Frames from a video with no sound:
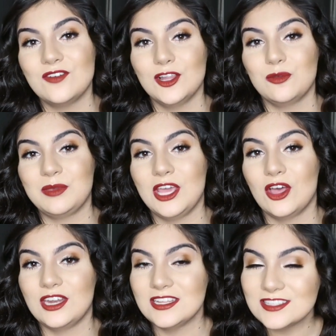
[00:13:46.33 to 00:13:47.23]
Follow me
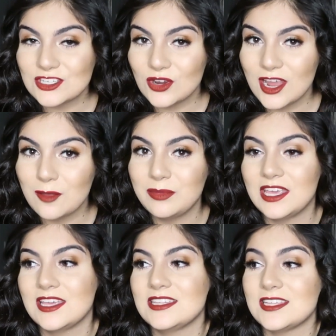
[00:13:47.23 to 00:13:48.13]
on Instagram
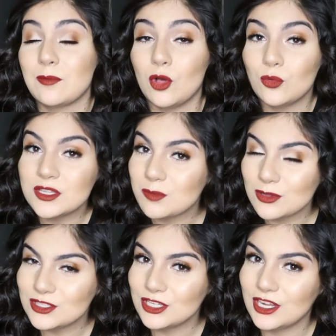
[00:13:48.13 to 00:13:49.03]
because I'm always
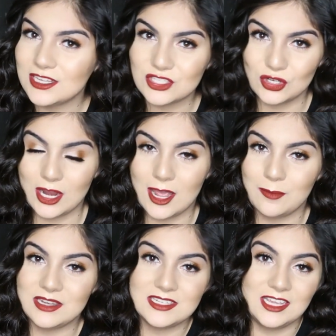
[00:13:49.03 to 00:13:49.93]
posting on
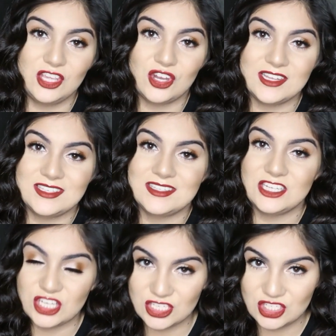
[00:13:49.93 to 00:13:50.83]
Instagram and taking you guys'
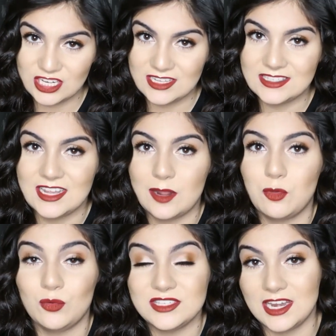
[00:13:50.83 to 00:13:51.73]
suggestions, and
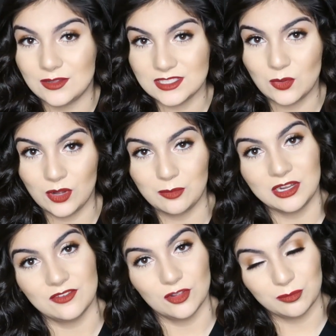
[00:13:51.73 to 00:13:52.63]
I'm always announcing what I'm
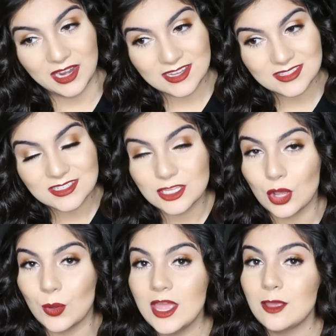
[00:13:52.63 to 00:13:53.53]
gonna film next. So
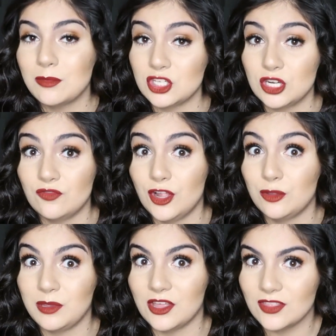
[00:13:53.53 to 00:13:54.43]
make sure to
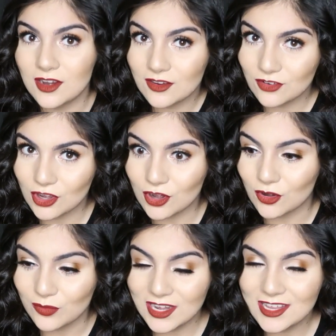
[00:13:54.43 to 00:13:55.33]
follow me on there if you're not
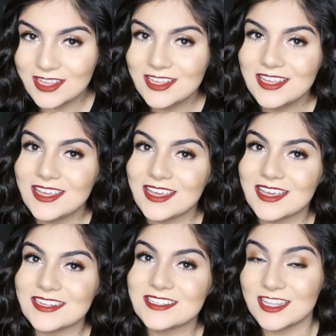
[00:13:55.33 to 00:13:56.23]
already.
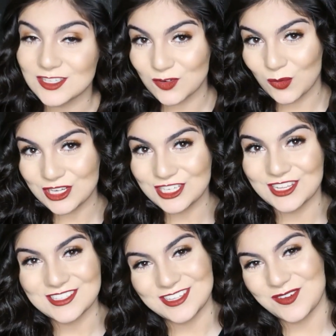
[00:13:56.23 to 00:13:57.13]
And thanks for watching.
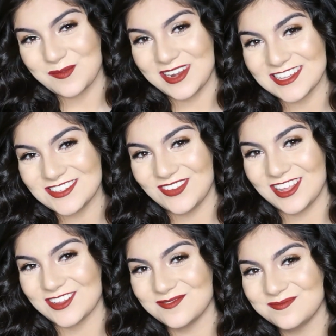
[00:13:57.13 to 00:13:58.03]
I'll see you in my next
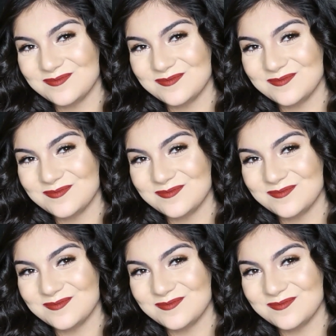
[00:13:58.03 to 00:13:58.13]
video.